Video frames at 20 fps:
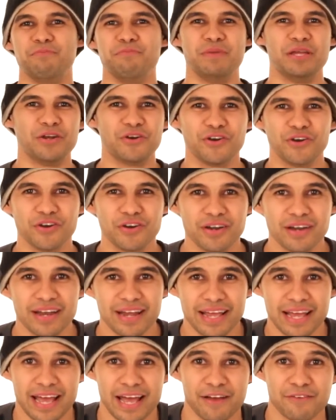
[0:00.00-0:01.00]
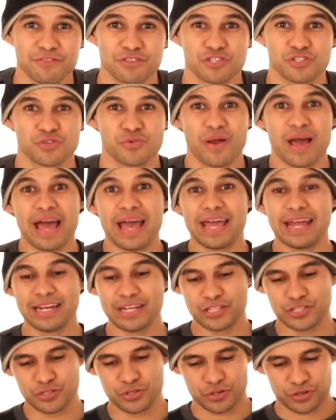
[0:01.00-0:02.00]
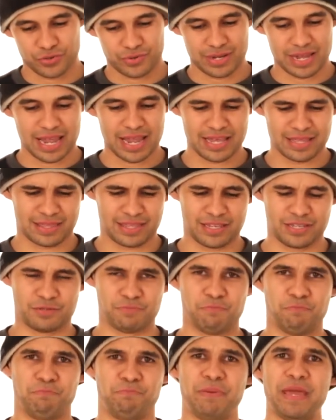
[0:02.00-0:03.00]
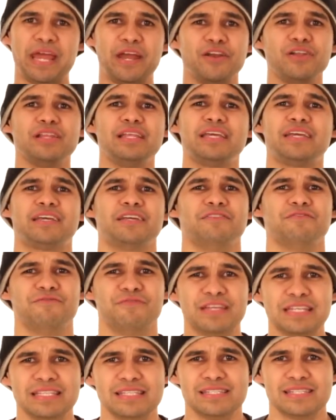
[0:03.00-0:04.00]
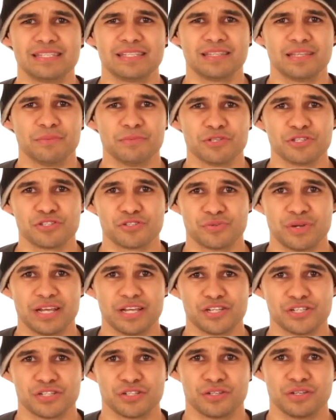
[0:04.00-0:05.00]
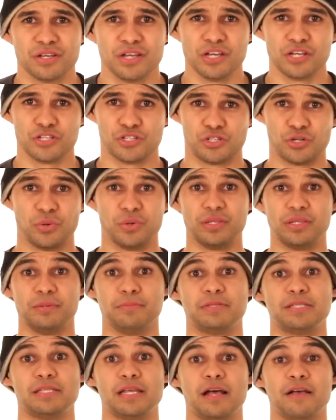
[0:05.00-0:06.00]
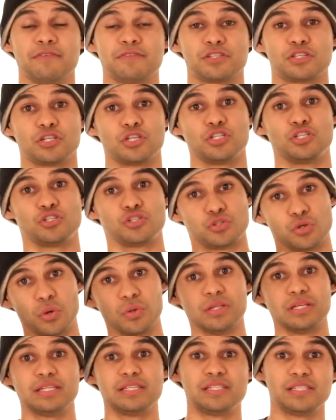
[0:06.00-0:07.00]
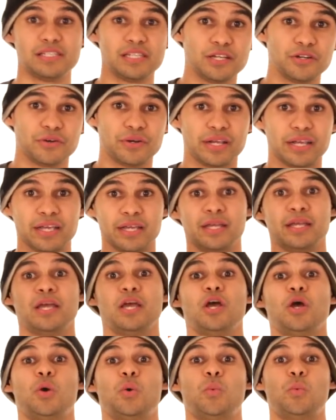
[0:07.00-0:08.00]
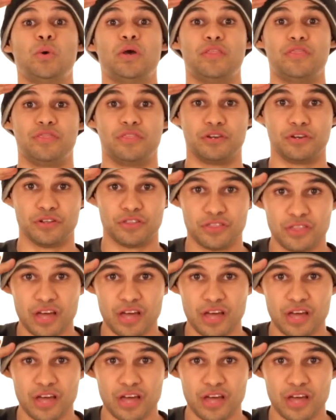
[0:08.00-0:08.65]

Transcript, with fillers: Mirror have tried to create this barely convincing demonstration showing themselves controlling Siri with their